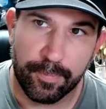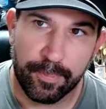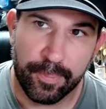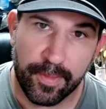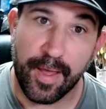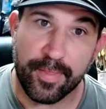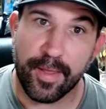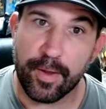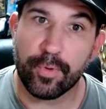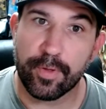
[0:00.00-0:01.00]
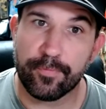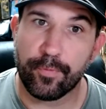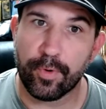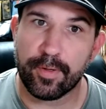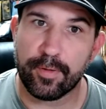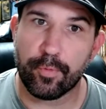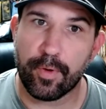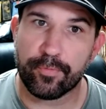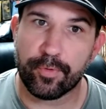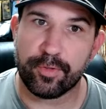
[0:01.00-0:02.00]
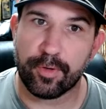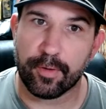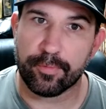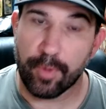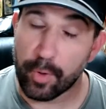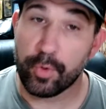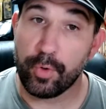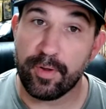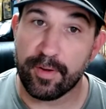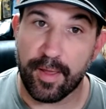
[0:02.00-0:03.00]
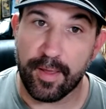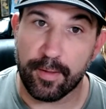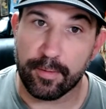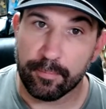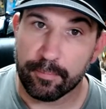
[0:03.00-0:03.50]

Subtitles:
The guy that can't really afford to give away free stuff, Guggen can.